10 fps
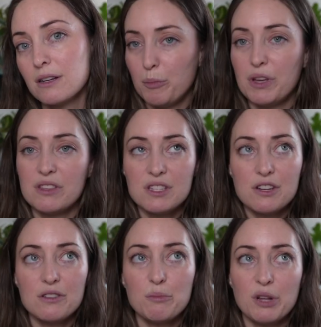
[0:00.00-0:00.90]
but this
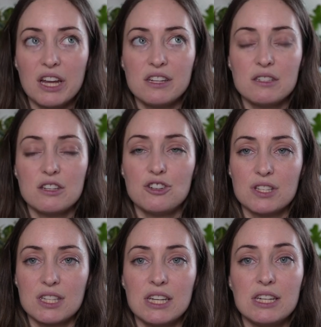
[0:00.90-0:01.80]
year the plan is to
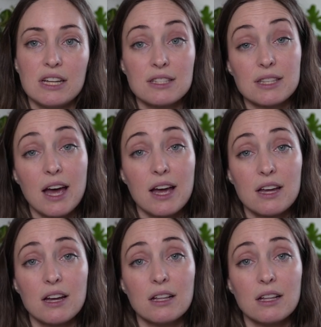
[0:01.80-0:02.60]
just condense that